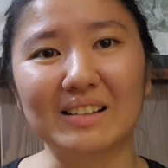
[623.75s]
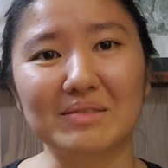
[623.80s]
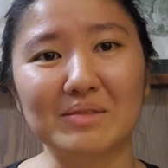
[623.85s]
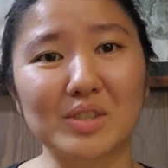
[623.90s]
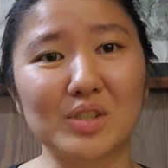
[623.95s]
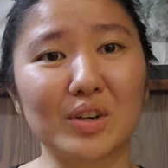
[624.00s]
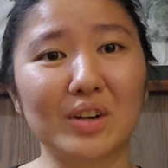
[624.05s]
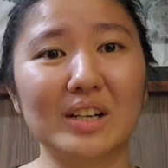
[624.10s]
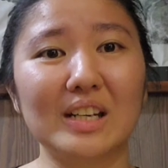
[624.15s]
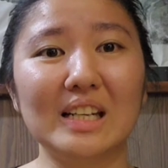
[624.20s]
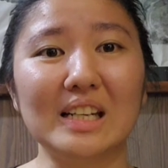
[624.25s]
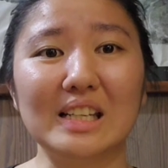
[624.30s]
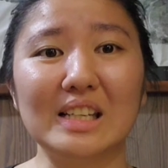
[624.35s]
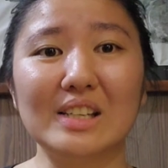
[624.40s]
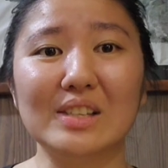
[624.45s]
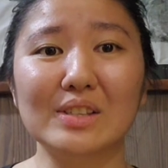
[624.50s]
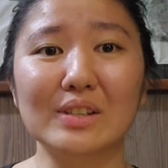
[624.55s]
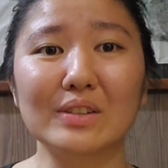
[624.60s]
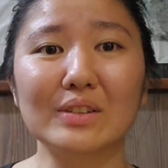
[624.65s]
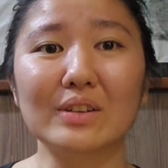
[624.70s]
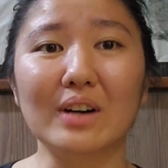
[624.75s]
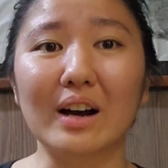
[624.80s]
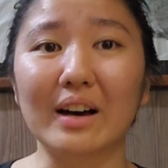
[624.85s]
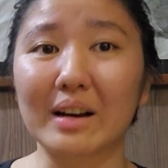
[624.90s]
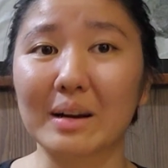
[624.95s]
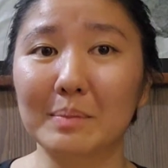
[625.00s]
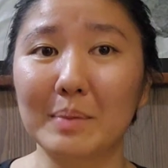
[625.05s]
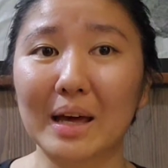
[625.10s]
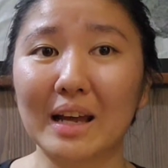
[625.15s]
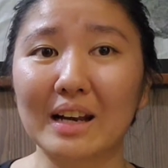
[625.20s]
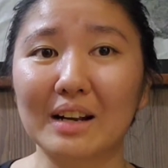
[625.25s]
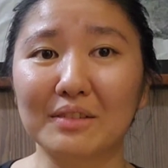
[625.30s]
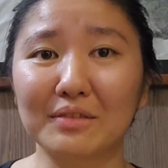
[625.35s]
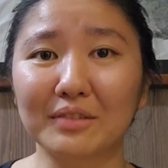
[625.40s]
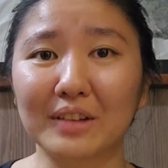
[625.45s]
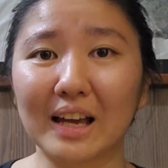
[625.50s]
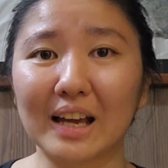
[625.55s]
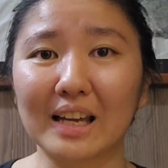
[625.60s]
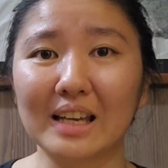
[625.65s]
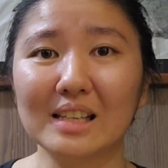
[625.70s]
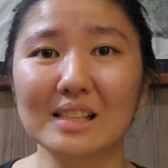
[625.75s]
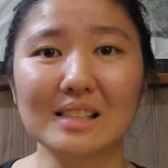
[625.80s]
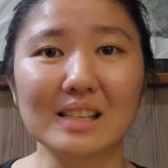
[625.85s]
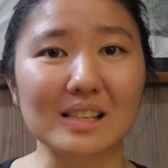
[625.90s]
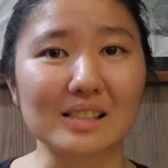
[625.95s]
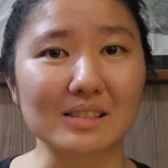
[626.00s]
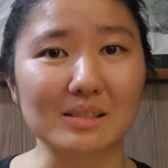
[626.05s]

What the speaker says: Jordan Iso Automatic Flies has